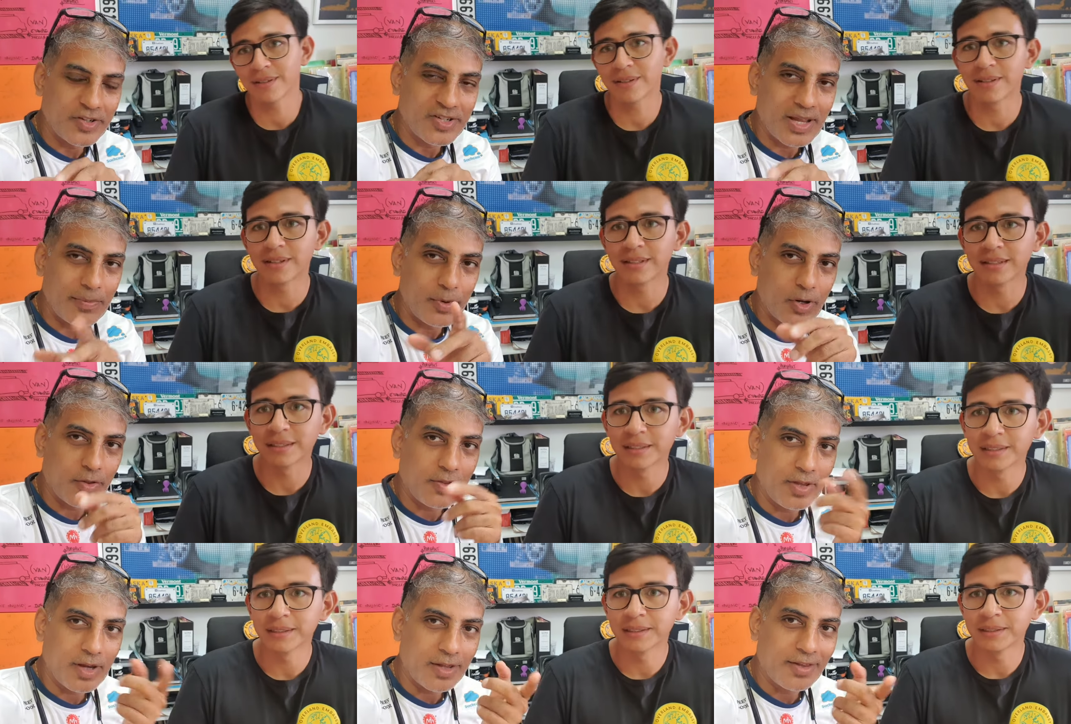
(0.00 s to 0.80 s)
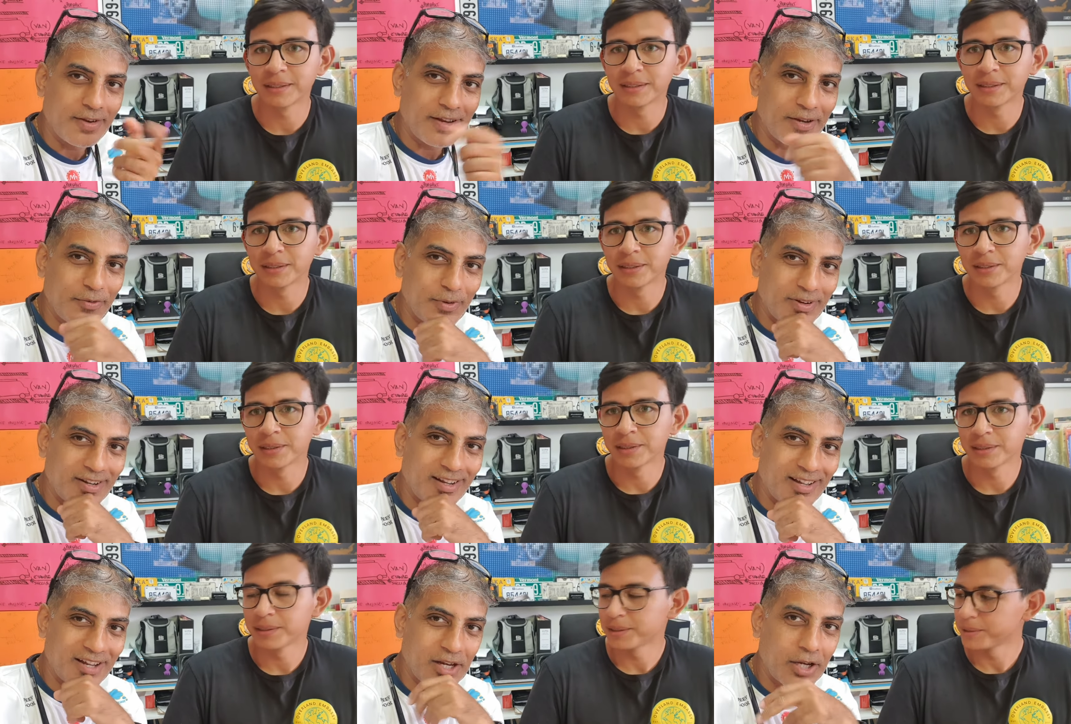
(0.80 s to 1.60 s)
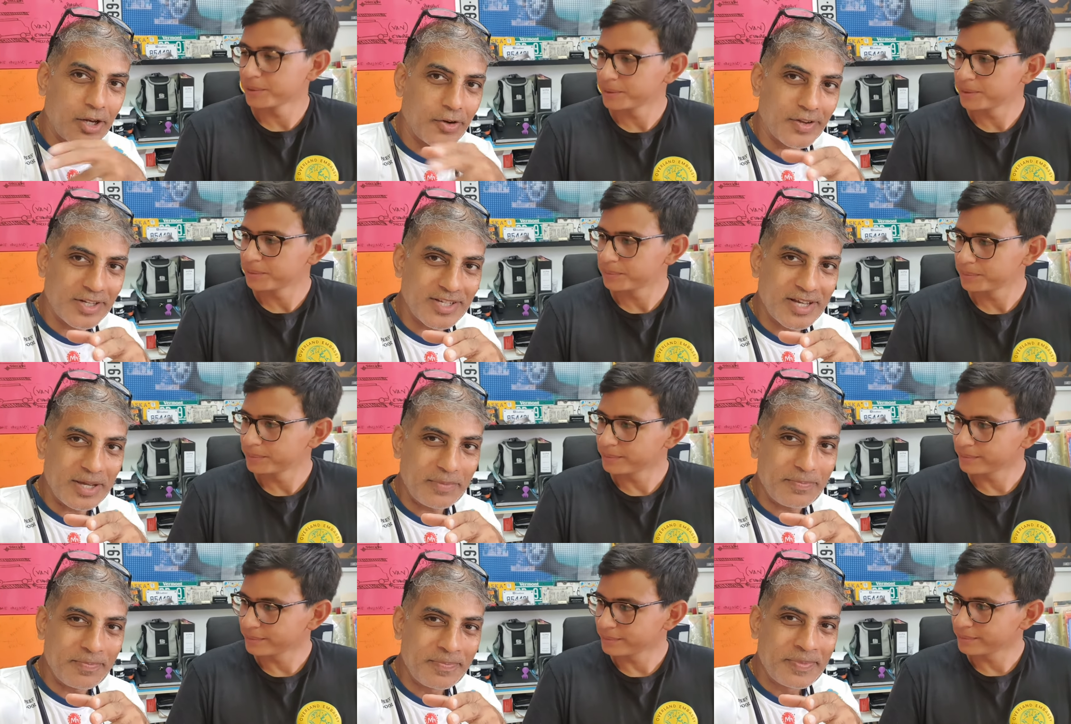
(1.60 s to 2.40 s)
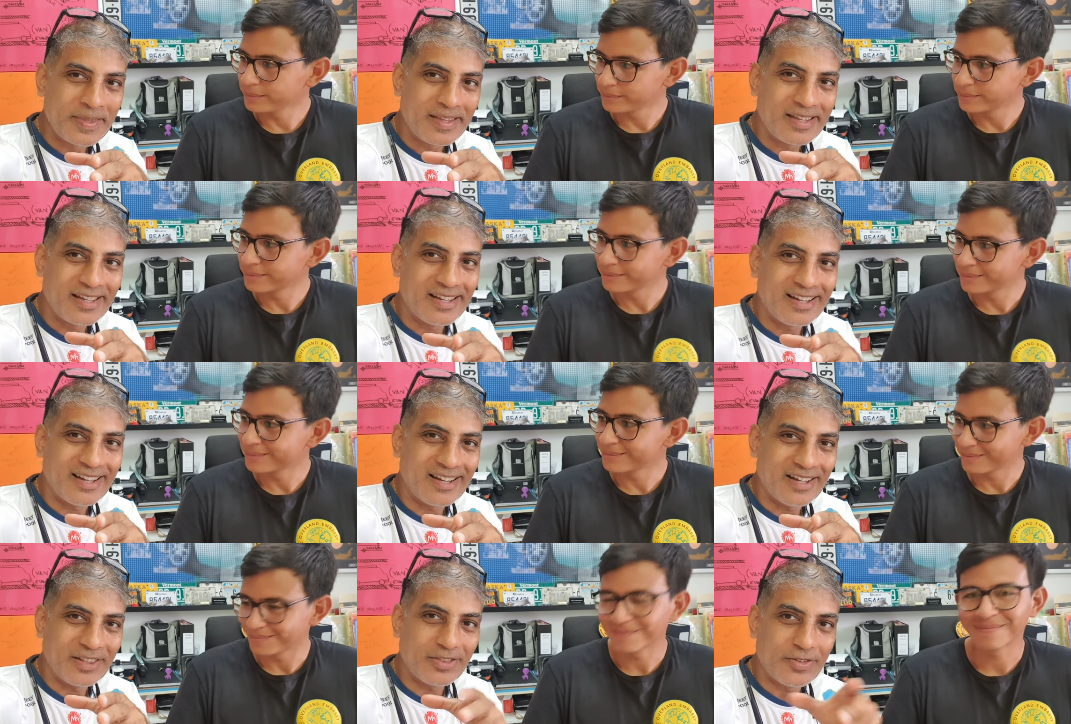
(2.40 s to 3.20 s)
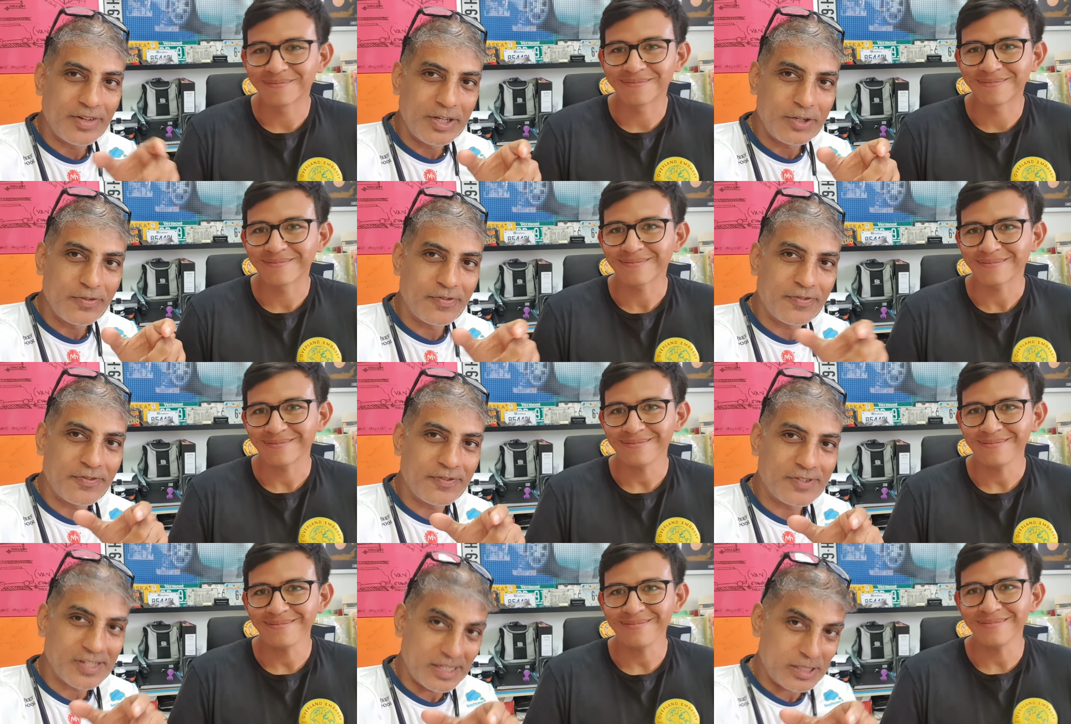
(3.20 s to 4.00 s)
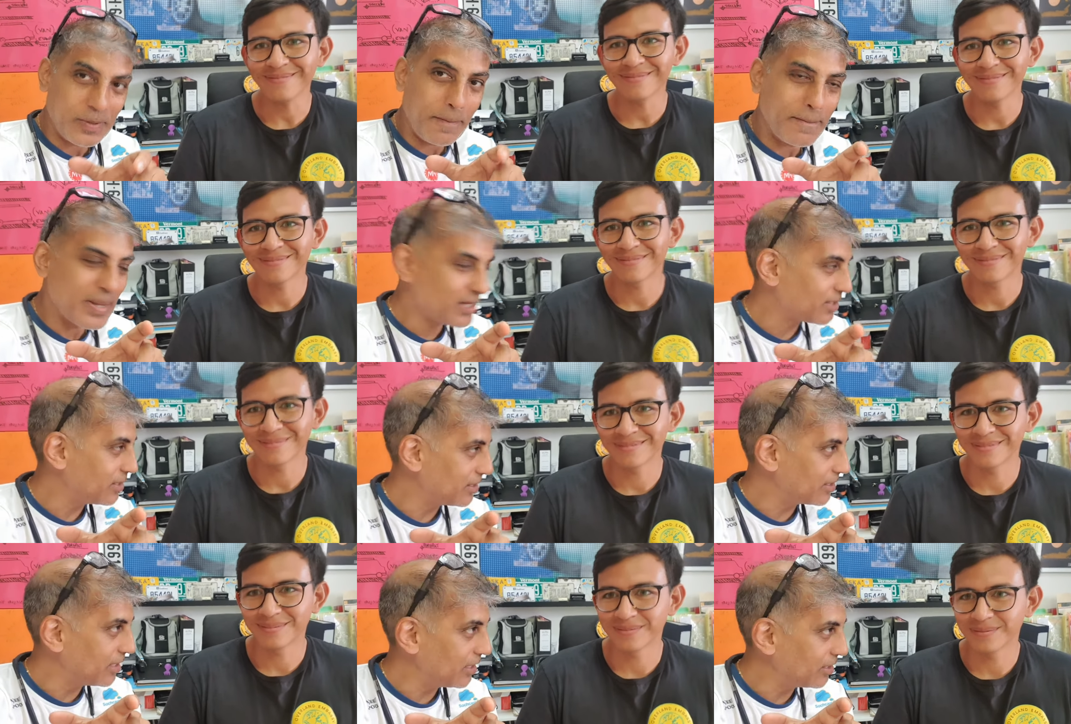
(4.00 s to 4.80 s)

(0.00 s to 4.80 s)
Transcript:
Speaker 1: For example, on the other end, clearing time, uh, three to six business